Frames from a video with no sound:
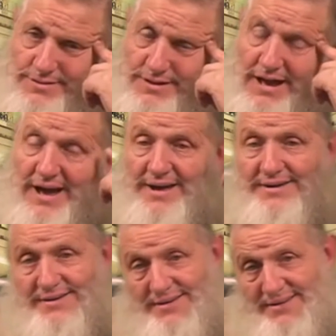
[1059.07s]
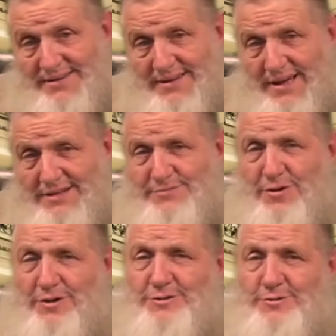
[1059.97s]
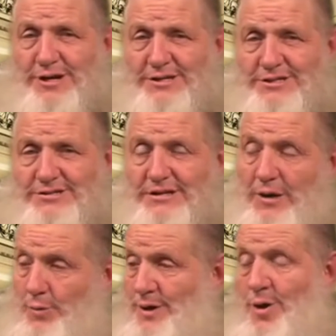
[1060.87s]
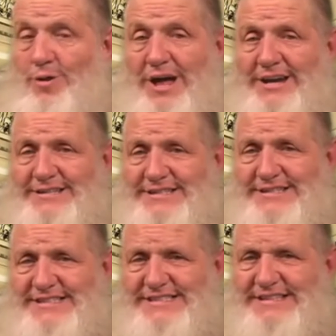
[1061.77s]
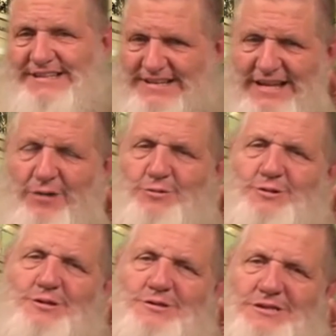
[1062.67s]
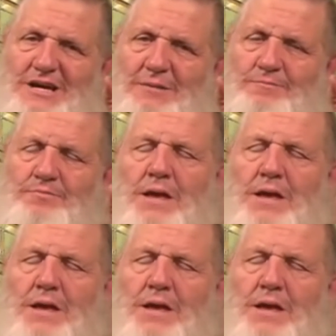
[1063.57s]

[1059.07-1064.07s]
And as far as creation, and we know that exists, that was the same.